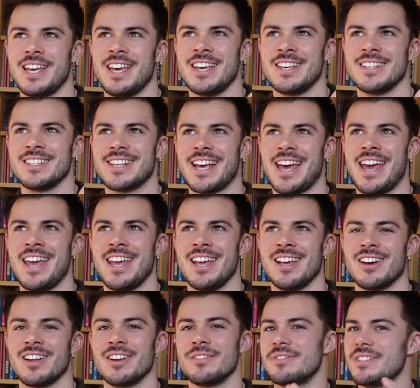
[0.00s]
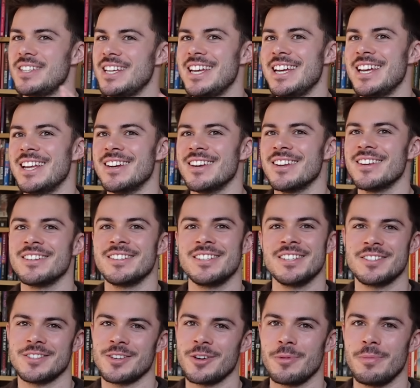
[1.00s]
is a kind of teen
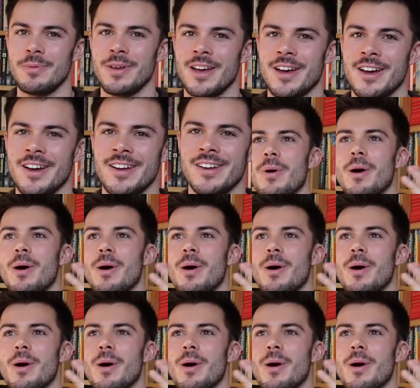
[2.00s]
dystopia,